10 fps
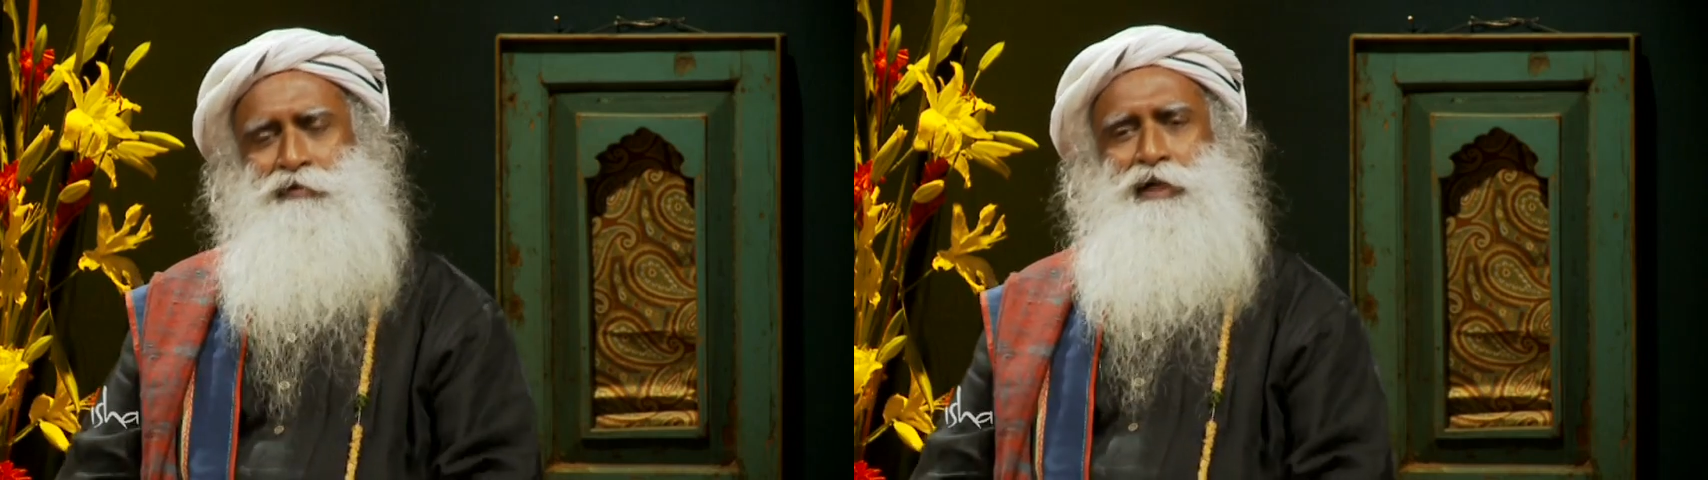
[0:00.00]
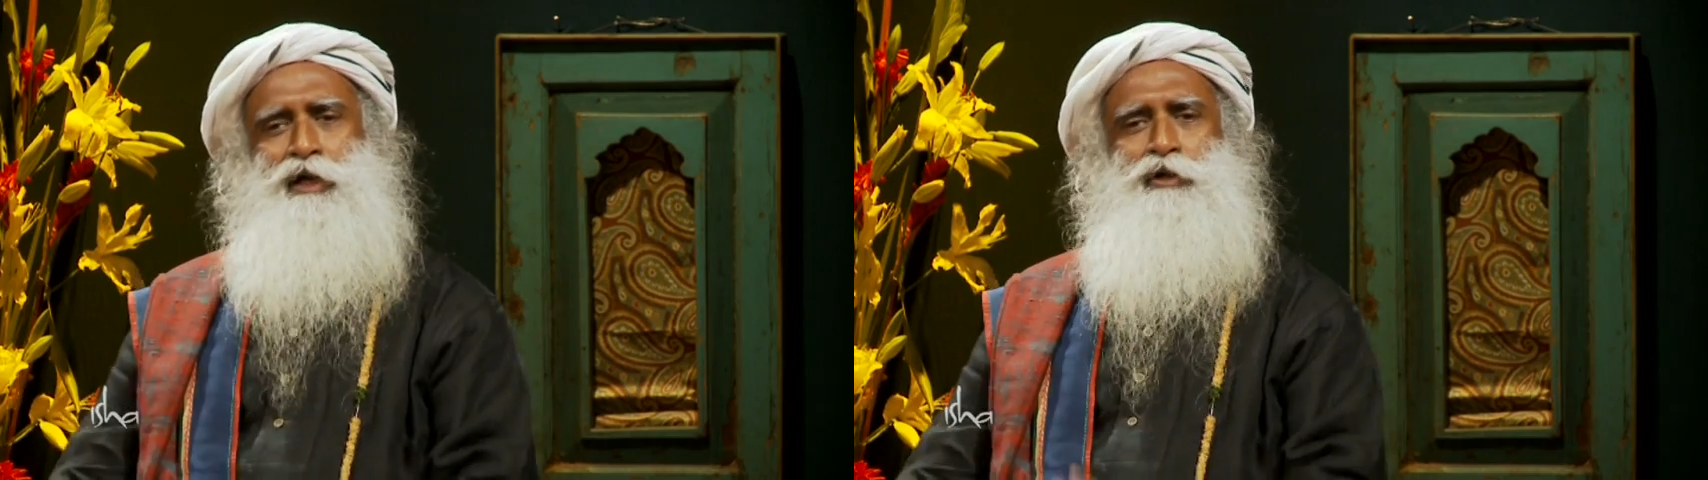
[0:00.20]

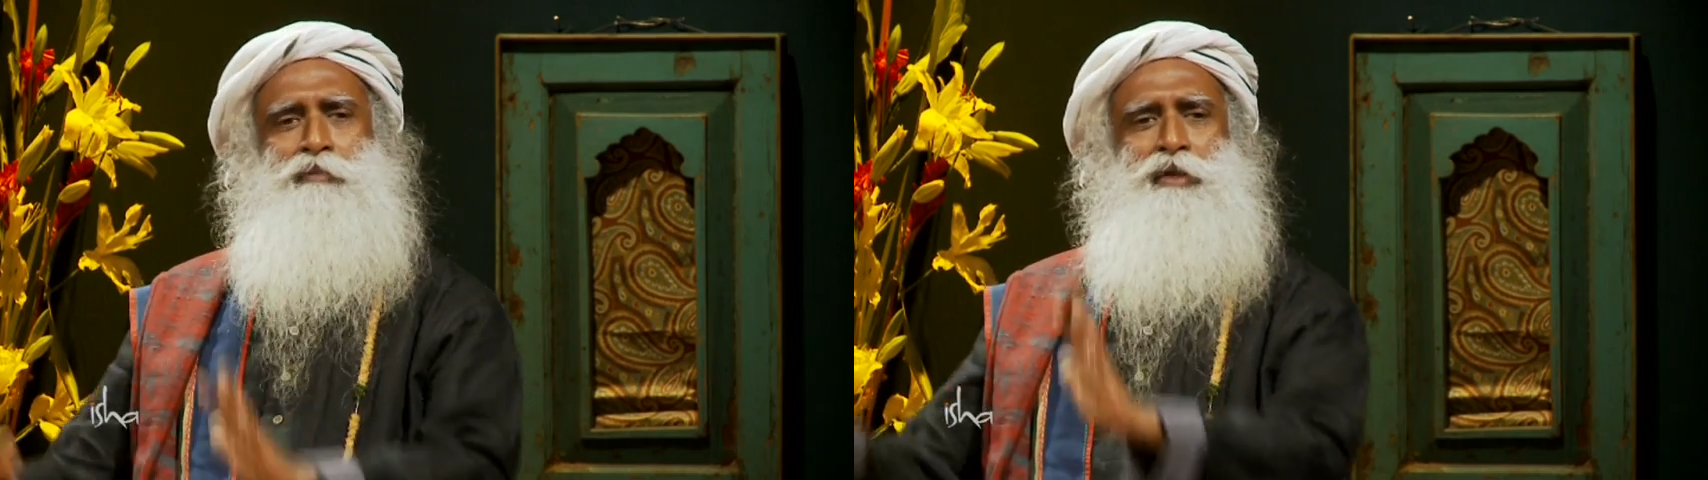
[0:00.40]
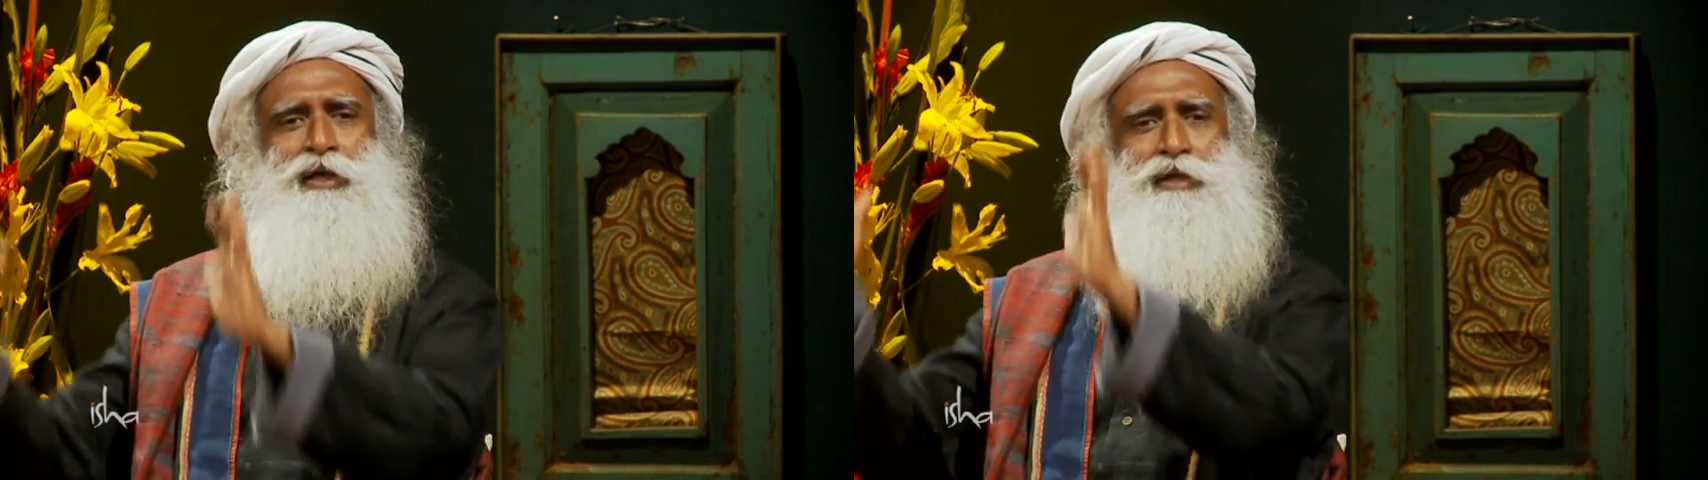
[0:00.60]

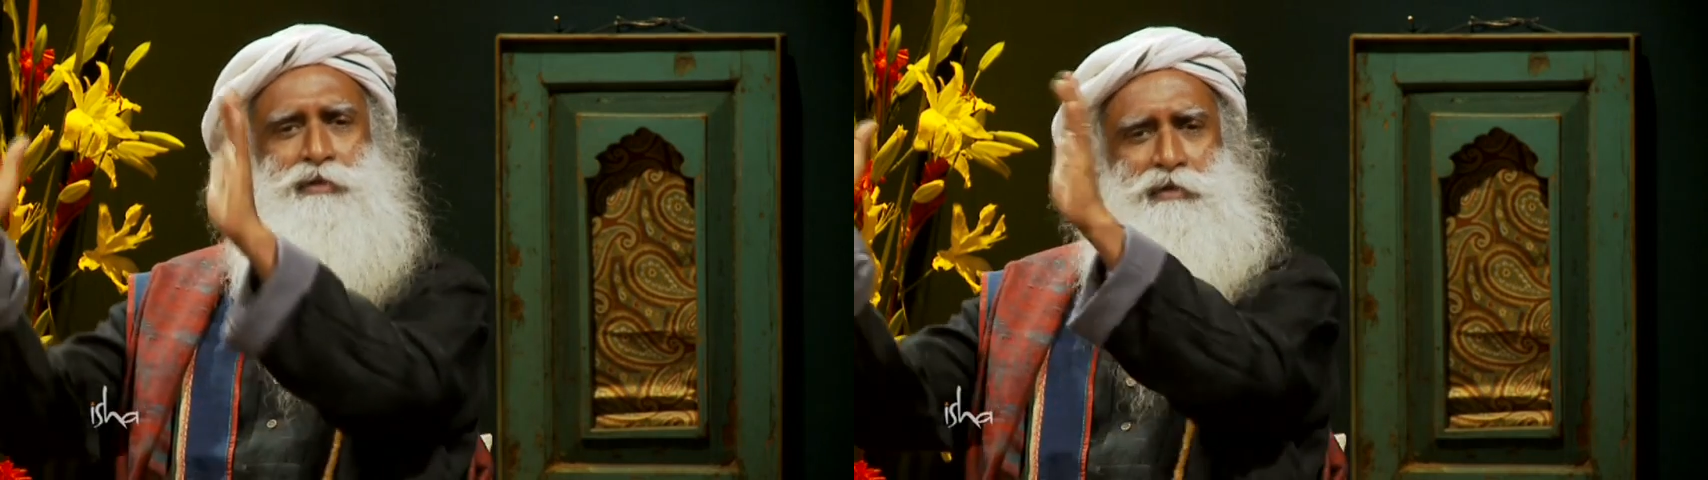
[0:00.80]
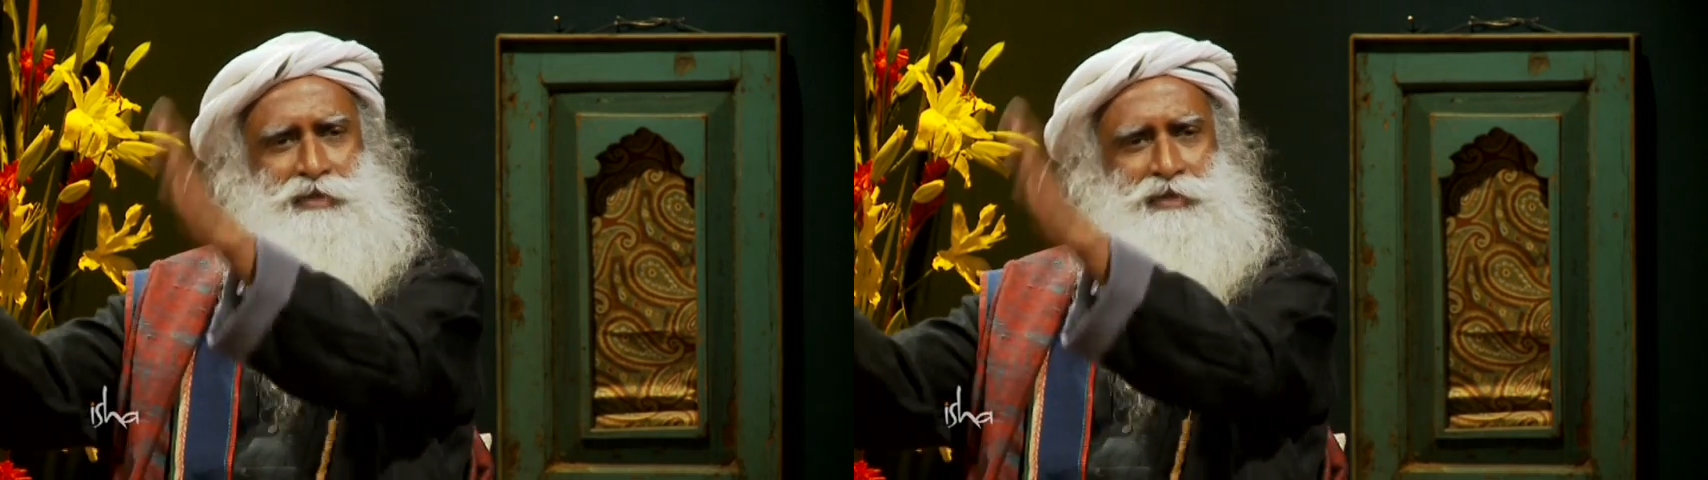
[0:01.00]
academics or